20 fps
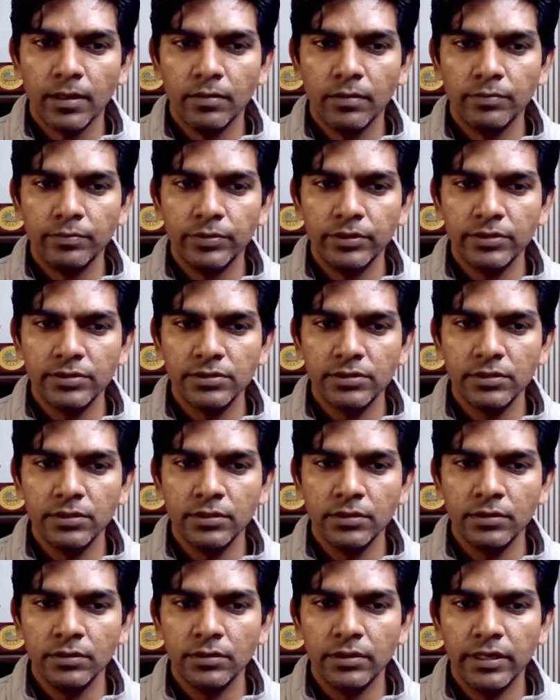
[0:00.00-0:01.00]

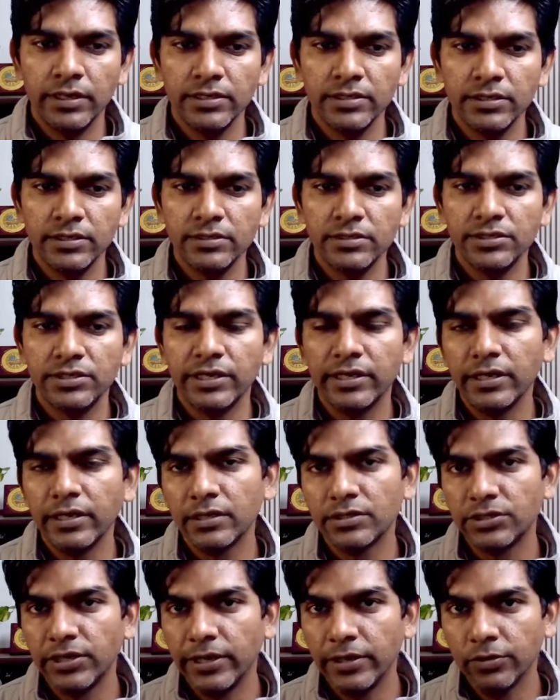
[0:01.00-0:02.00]
person, let us say it is
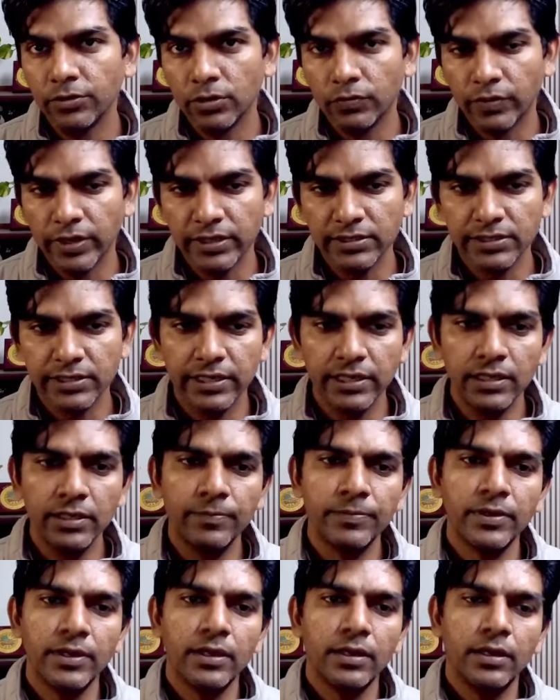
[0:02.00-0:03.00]
standing on a weighing scale.
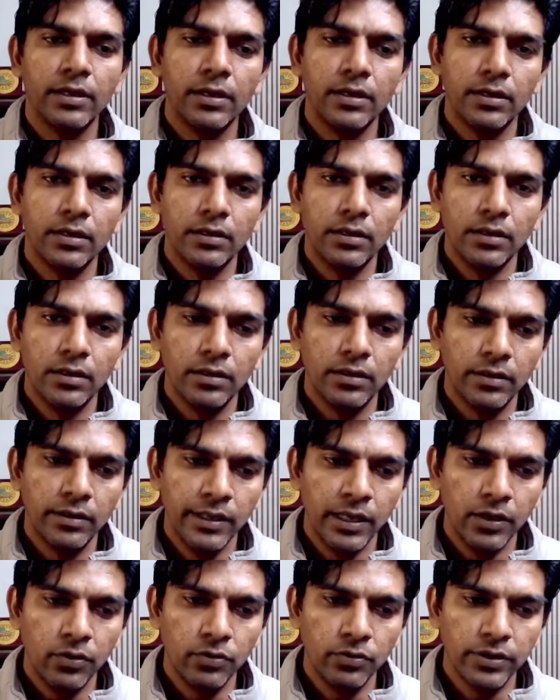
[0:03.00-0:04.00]

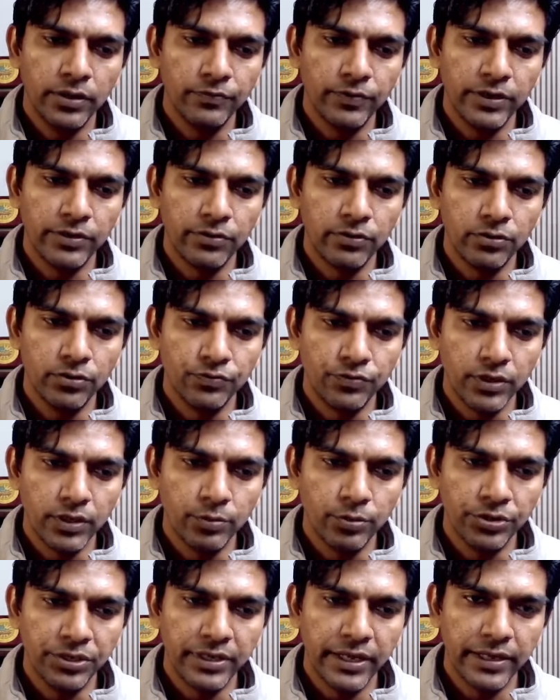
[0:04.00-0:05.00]
Now if I draw a free
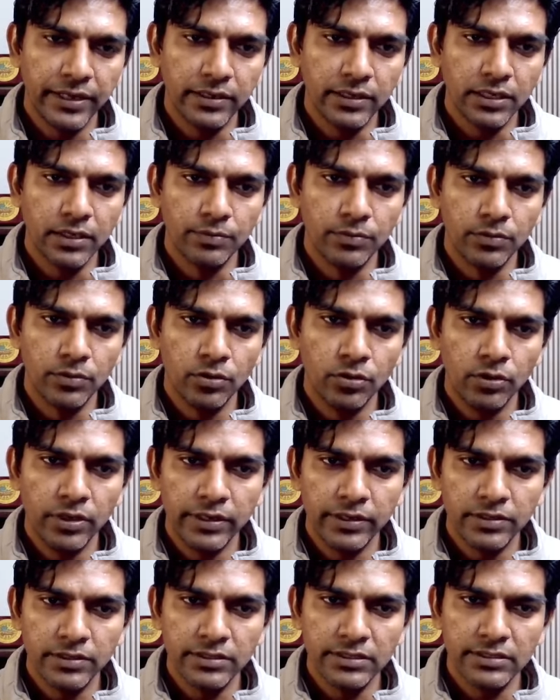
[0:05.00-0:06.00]
body diagram, or
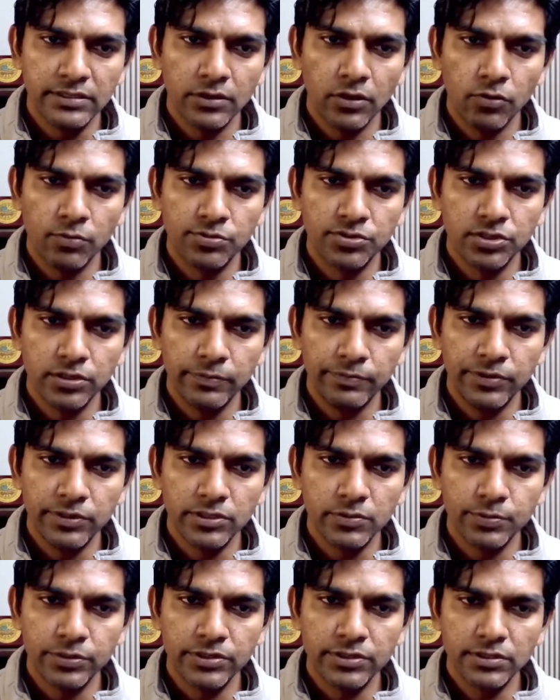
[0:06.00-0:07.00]
let us observe this
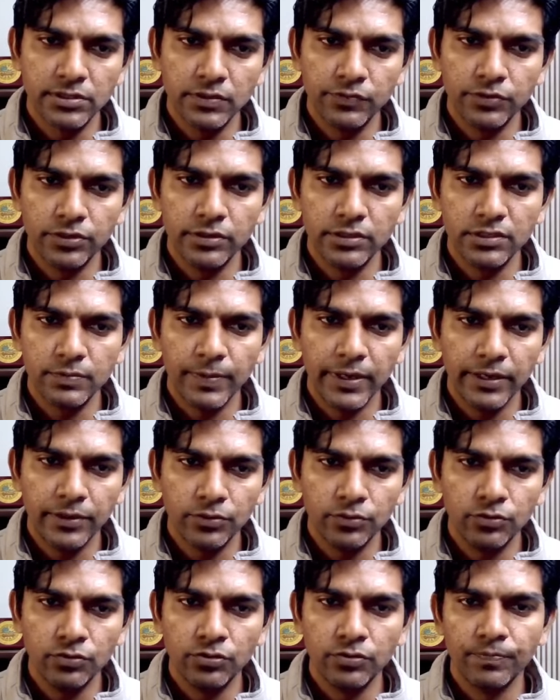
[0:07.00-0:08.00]
person with respect
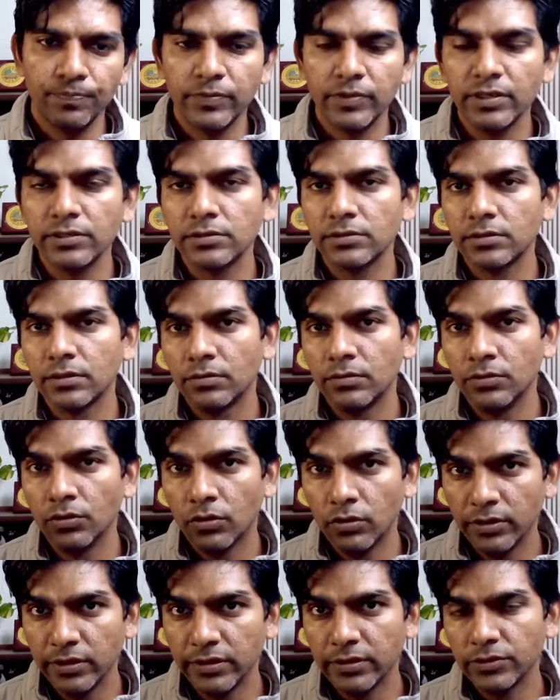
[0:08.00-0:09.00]
to this
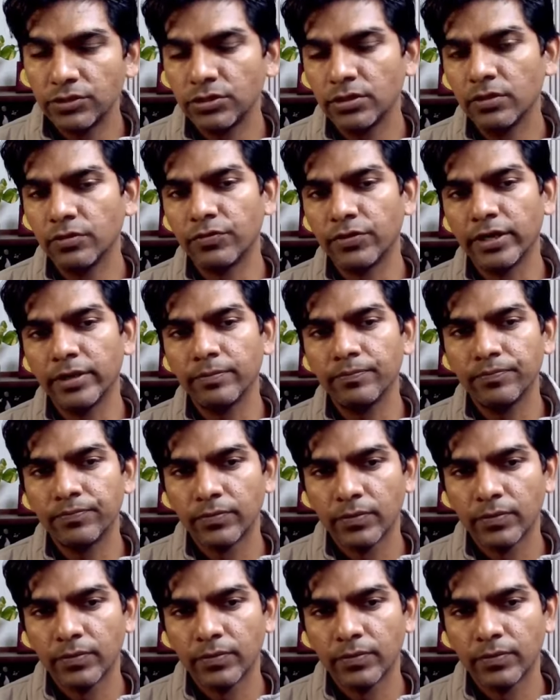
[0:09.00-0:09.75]
non-inertial frame,